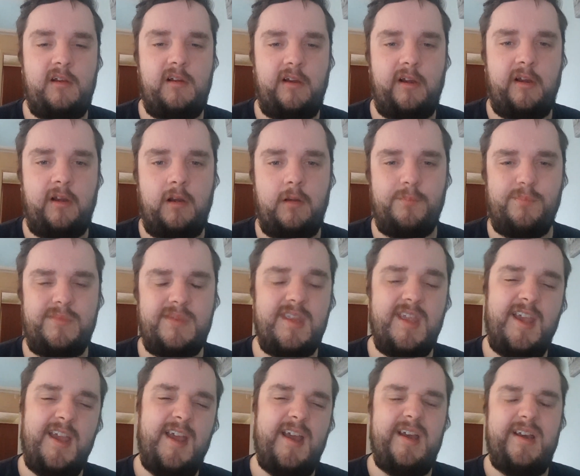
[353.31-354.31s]
Um,
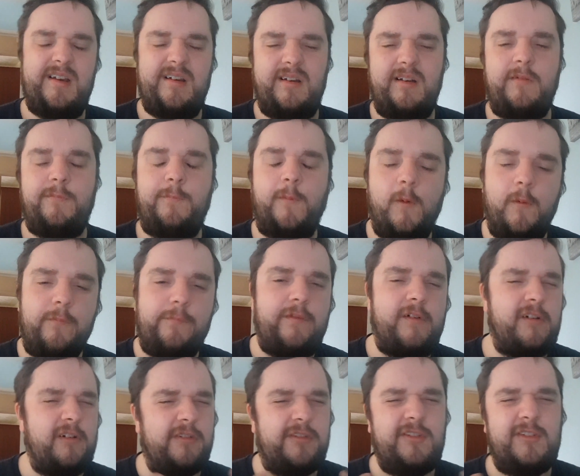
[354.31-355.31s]

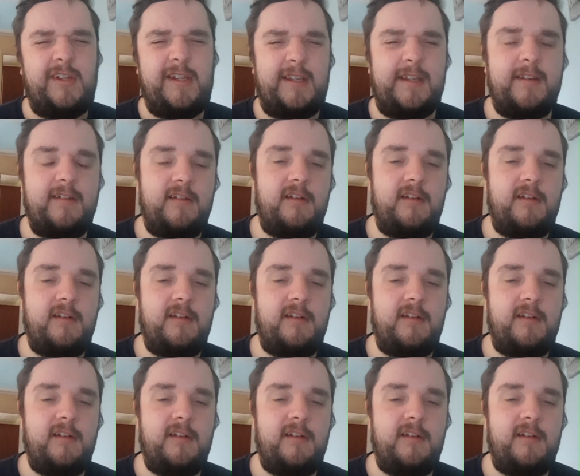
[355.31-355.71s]
Unfortunately,